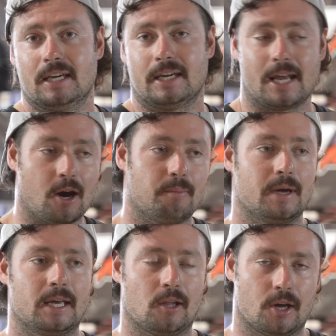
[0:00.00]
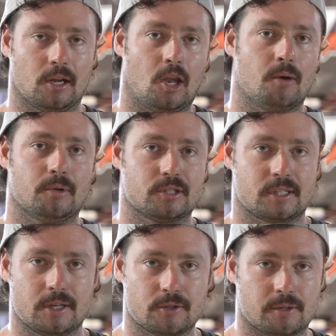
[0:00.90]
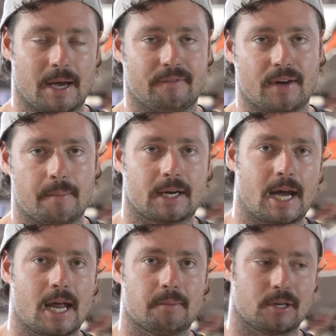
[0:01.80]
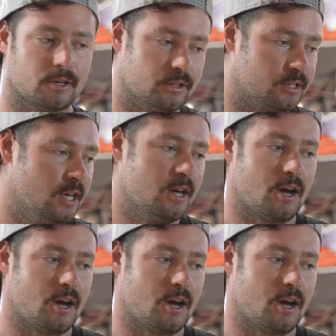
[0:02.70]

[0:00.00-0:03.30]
it helped me learn a lot more skills about fabricating because